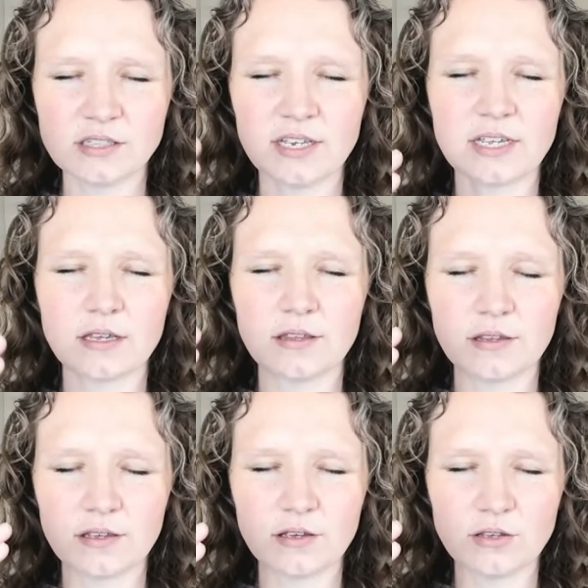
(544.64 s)
like
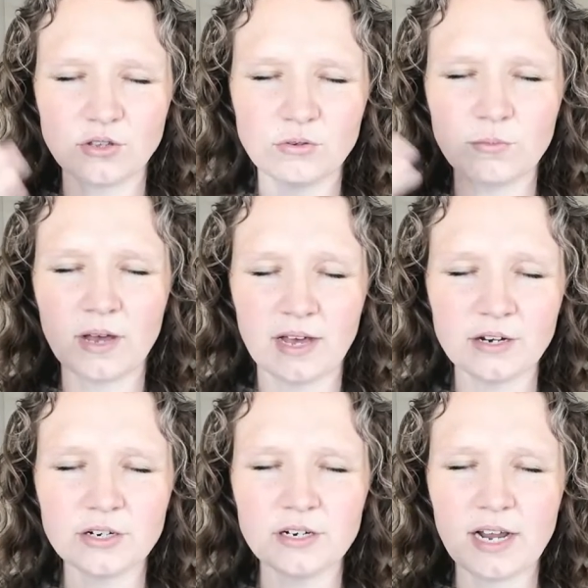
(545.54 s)
you
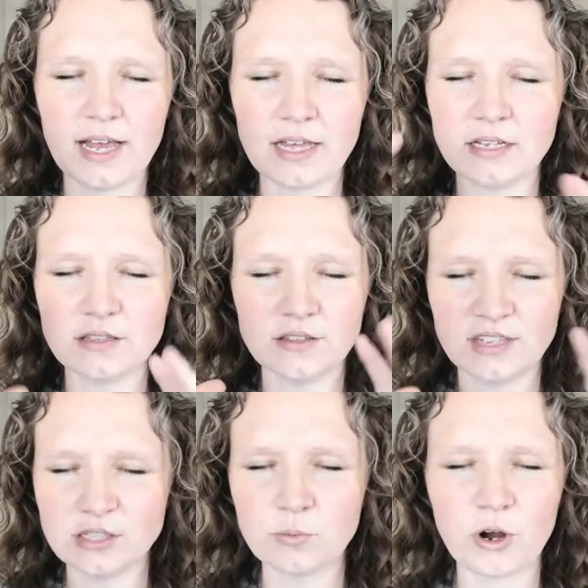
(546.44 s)
matter, and
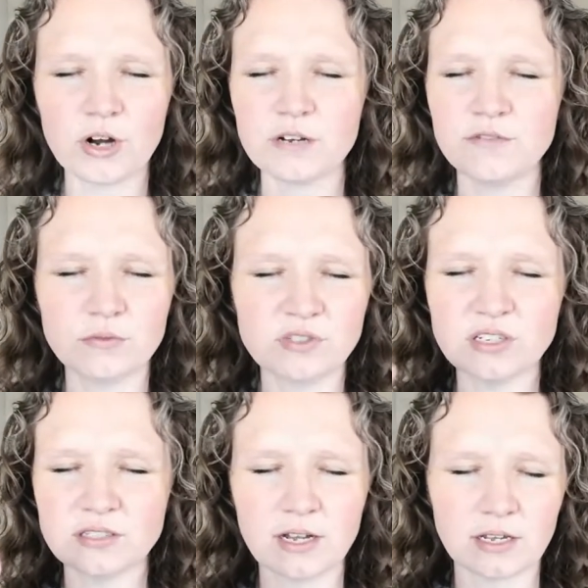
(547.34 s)
this part of you
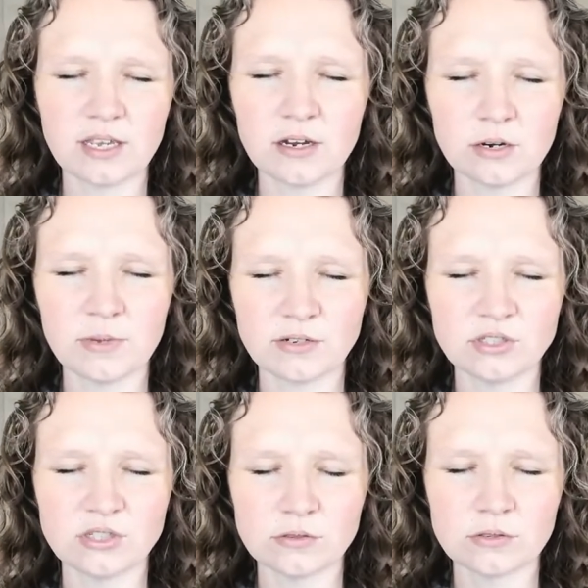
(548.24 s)
does not care
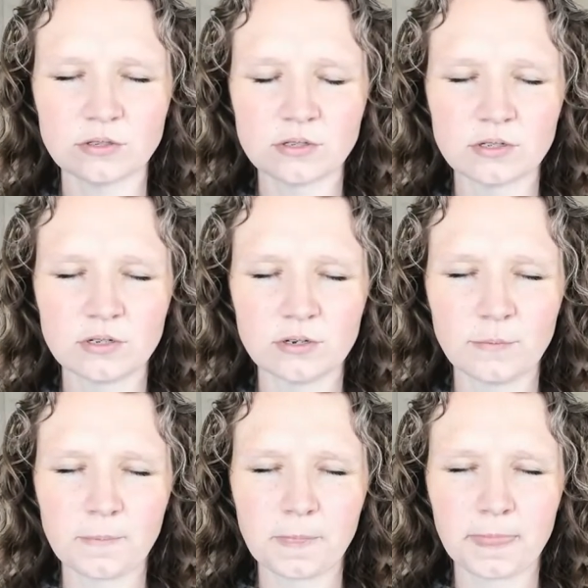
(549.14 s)
about you.
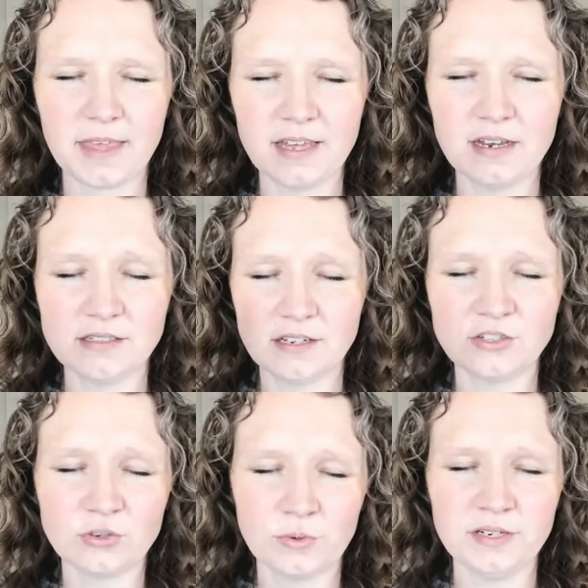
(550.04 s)
And it's a
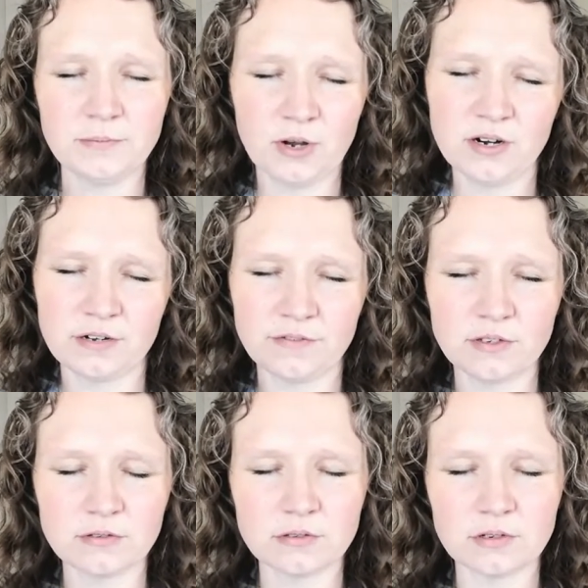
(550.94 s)
twin part of
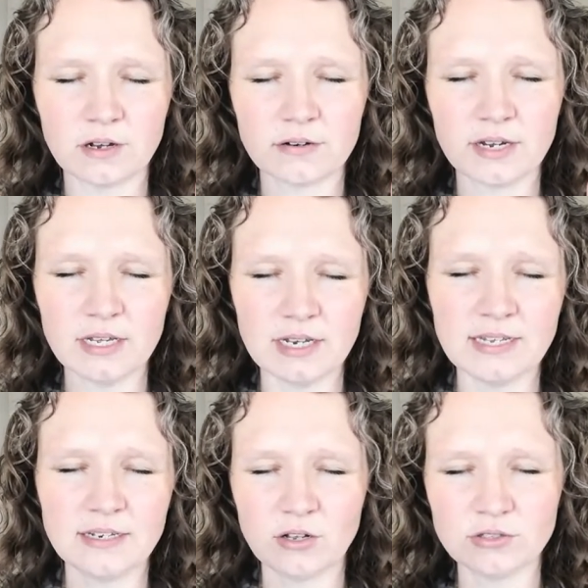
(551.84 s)
you, all right? And
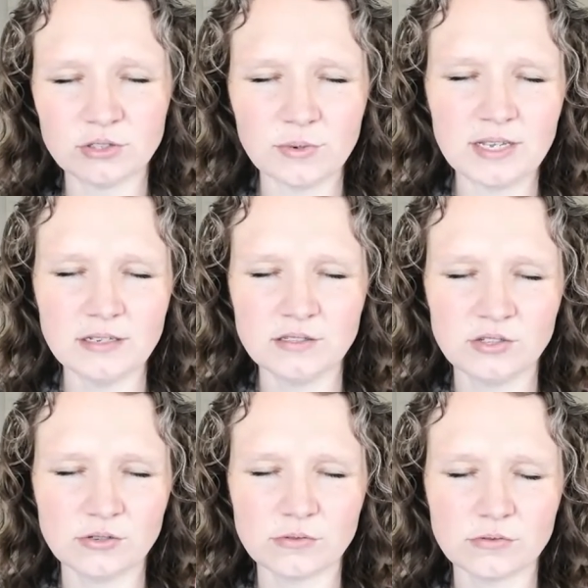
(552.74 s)
it also is
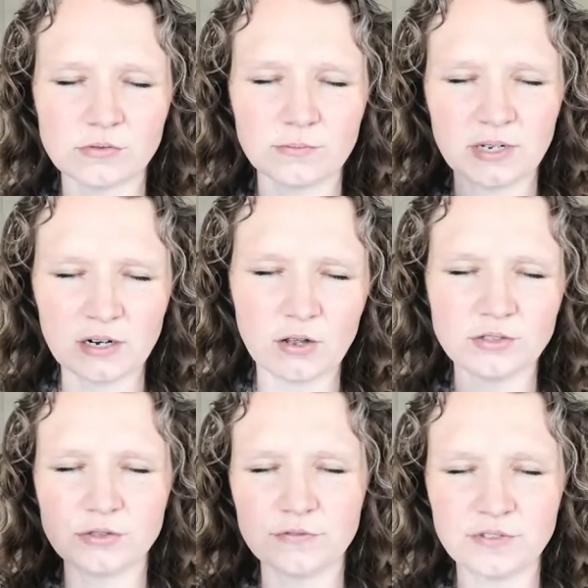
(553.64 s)
you but it
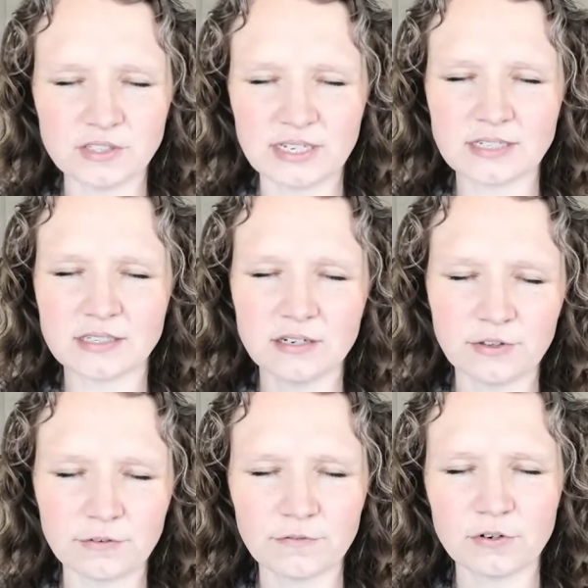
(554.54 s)
also feels like it's
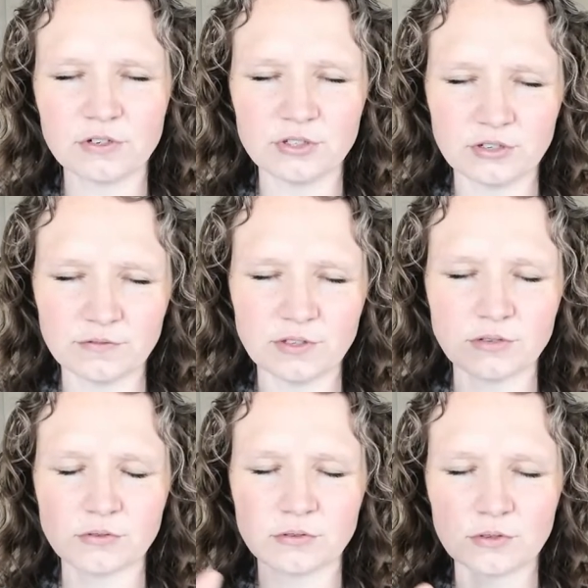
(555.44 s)
another version of you.